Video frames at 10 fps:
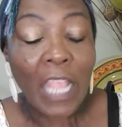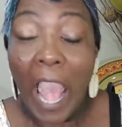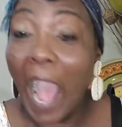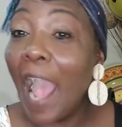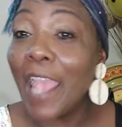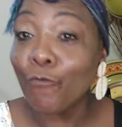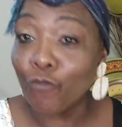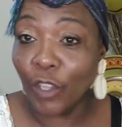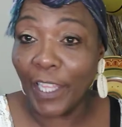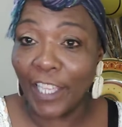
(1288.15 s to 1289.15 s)
I
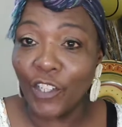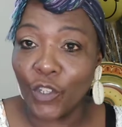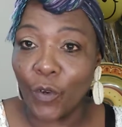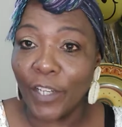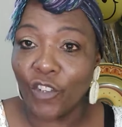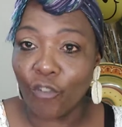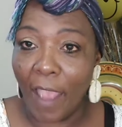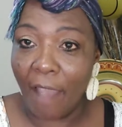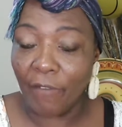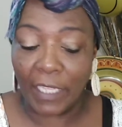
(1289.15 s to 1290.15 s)
really enjoyed
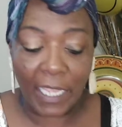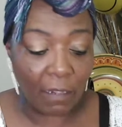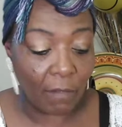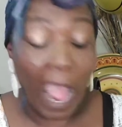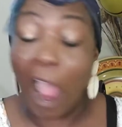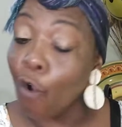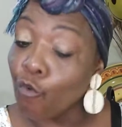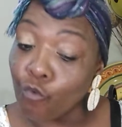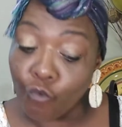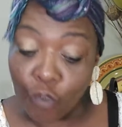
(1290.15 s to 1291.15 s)
traveling. I
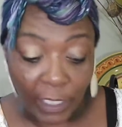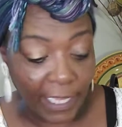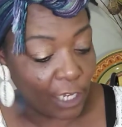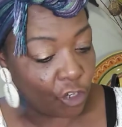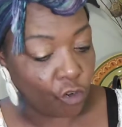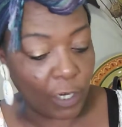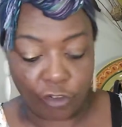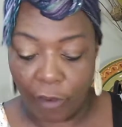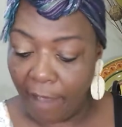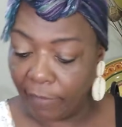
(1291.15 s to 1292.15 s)
really enjoyed
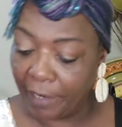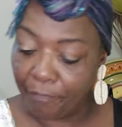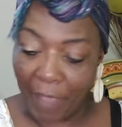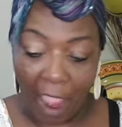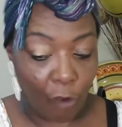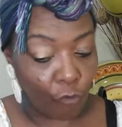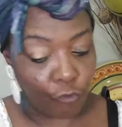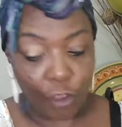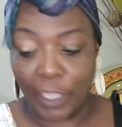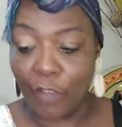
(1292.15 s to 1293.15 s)
traveling. I
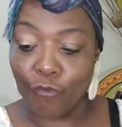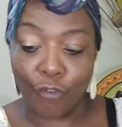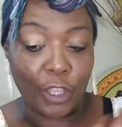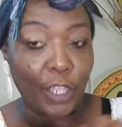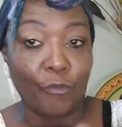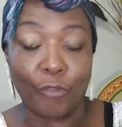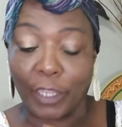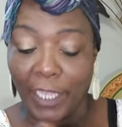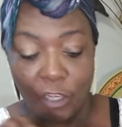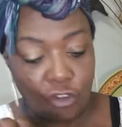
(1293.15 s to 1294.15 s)
really, really,
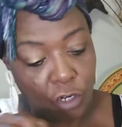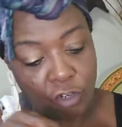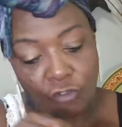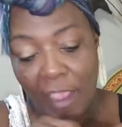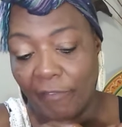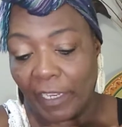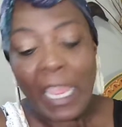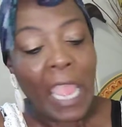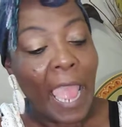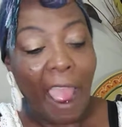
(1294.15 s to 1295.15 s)
really enjoyed traveling.
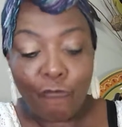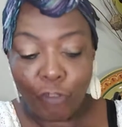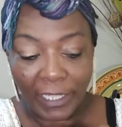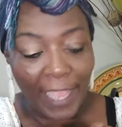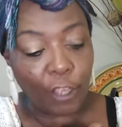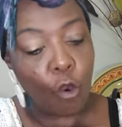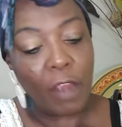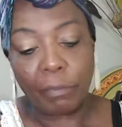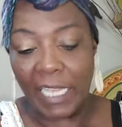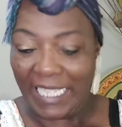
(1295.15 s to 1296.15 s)
I really like going
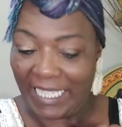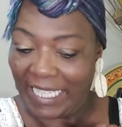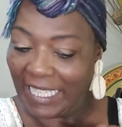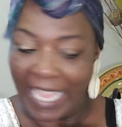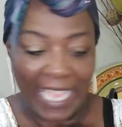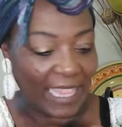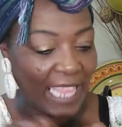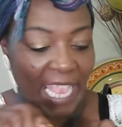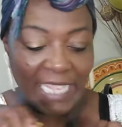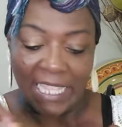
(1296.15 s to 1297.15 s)
places and seeing
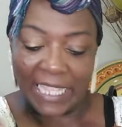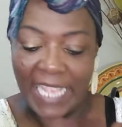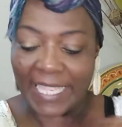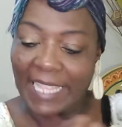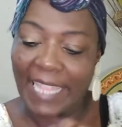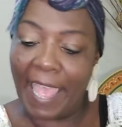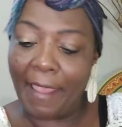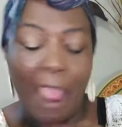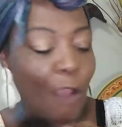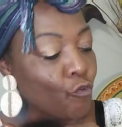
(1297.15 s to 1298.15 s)
things and things like that.
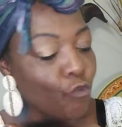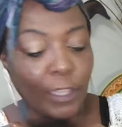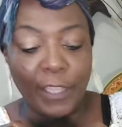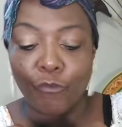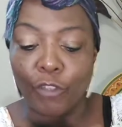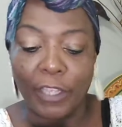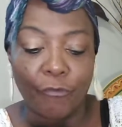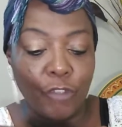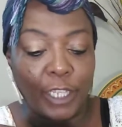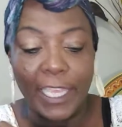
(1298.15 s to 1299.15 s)
I really, really,
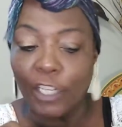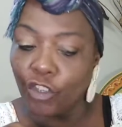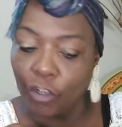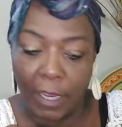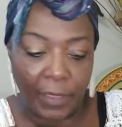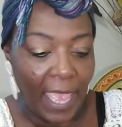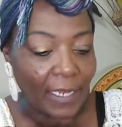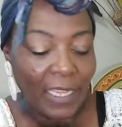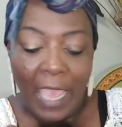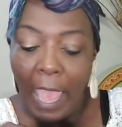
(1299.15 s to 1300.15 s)
really enjoy that.
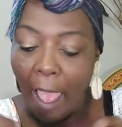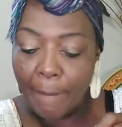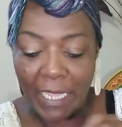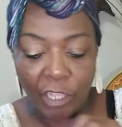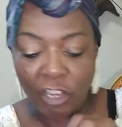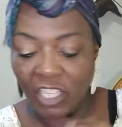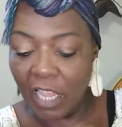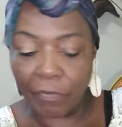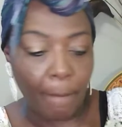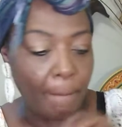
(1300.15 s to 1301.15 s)
I mean, there's
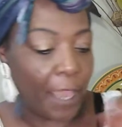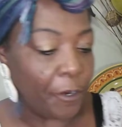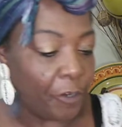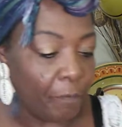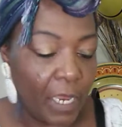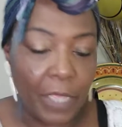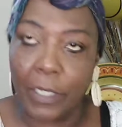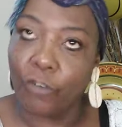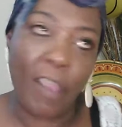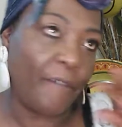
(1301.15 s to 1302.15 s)
nothing better to me
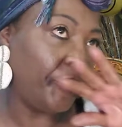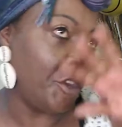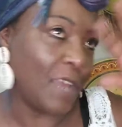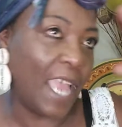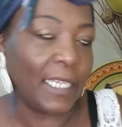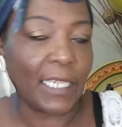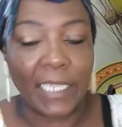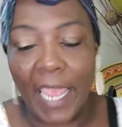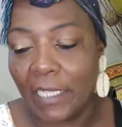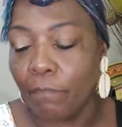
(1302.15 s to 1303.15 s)
than traveling to the United
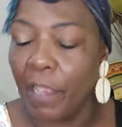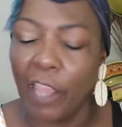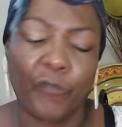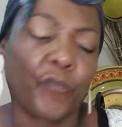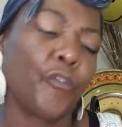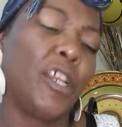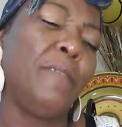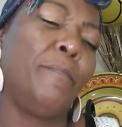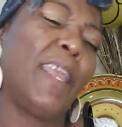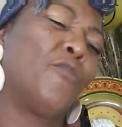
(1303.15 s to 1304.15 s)
States, being free,
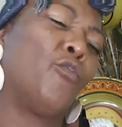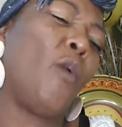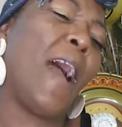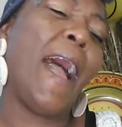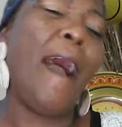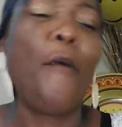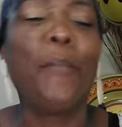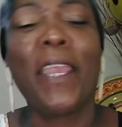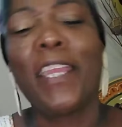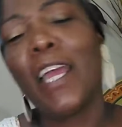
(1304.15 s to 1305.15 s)
being wild,
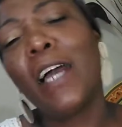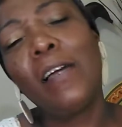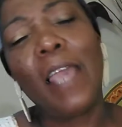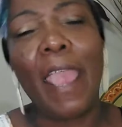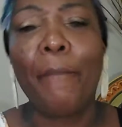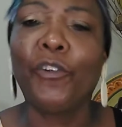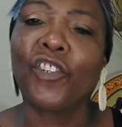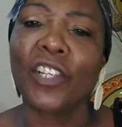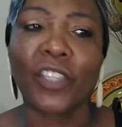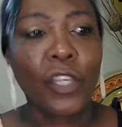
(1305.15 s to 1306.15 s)
being able to
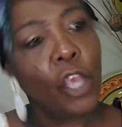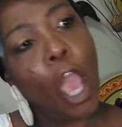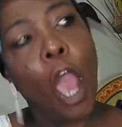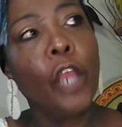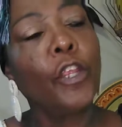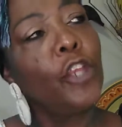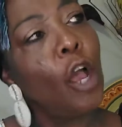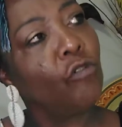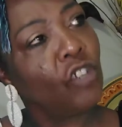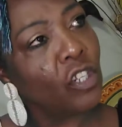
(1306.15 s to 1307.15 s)
just
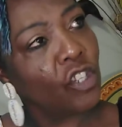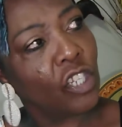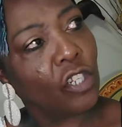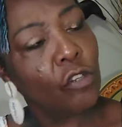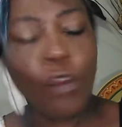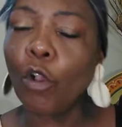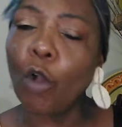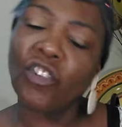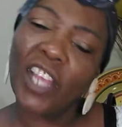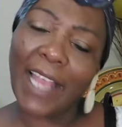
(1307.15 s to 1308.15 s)

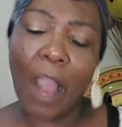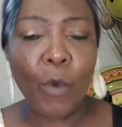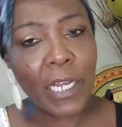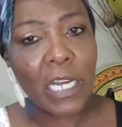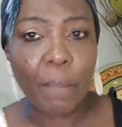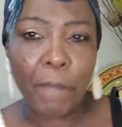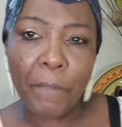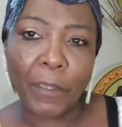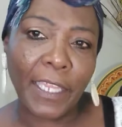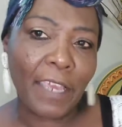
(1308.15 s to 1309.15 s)
go check out what other
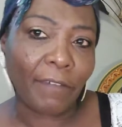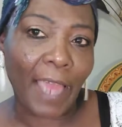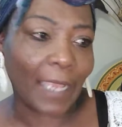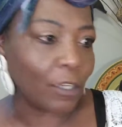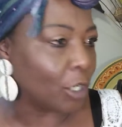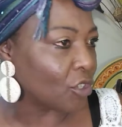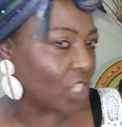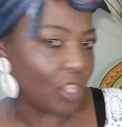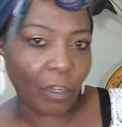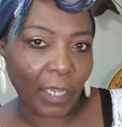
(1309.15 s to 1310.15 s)
people live like,
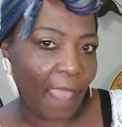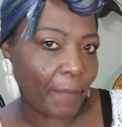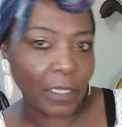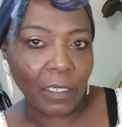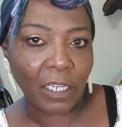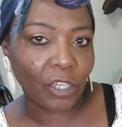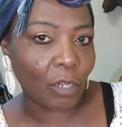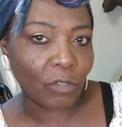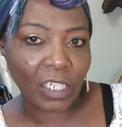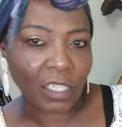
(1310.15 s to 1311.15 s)
see their neighborhoods,
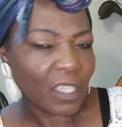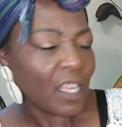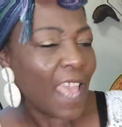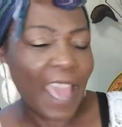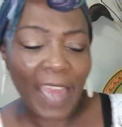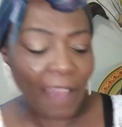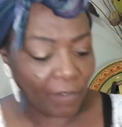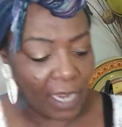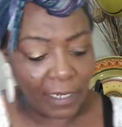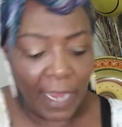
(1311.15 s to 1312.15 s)
and I've
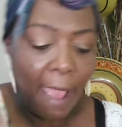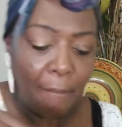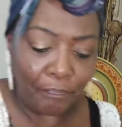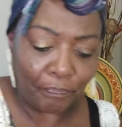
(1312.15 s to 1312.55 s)
done that.